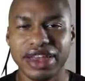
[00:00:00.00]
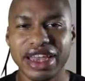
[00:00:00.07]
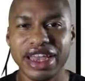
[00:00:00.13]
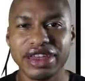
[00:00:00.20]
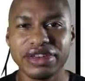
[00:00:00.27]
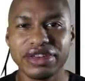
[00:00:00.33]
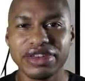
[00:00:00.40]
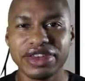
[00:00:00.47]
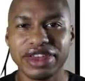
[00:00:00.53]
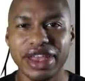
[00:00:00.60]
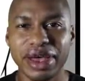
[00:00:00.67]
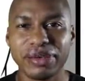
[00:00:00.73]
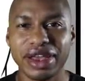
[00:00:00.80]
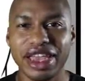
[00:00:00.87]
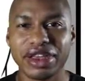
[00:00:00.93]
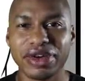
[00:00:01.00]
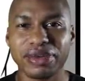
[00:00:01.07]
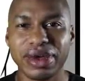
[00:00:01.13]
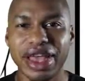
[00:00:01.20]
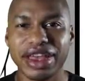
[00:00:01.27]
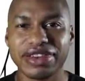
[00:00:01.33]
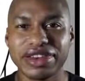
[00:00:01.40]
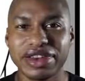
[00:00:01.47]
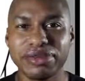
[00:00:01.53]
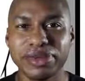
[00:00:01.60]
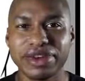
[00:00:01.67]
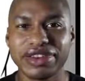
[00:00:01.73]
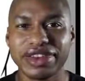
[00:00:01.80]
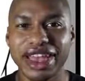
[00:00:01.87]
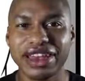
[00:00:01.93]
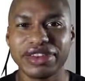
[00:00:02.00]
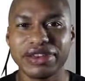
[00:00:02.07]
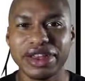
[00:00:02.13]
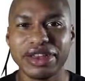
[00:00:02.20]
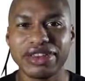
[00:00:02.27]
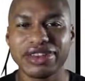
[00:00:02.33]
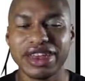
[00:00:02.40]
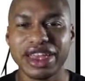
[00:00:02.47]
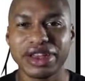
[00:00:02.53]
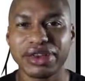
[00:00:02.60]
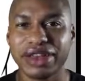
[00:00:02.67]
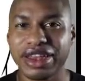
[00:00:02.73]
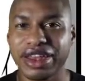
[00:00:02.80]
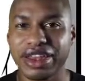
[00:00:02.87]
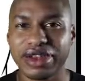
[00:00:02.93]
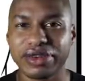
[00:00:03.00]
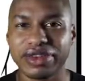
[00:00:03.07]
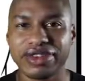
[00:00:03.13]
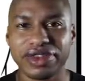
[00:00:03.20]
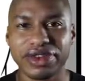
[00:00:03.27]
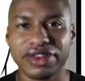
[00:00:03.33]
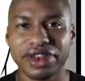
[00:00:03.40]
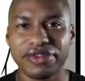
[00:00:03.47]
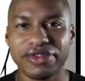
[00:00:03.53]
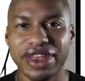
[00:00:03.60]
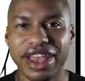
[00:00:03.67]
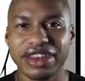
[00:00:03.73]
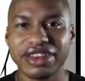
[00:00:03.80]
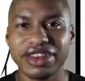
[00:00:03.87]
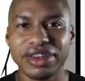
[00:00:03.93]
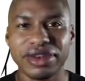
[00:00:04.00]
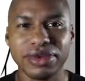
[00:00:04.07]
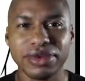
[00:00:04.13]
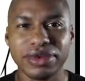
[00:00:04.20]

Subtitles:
and the denominator passes precisely the same in the resulting fraction.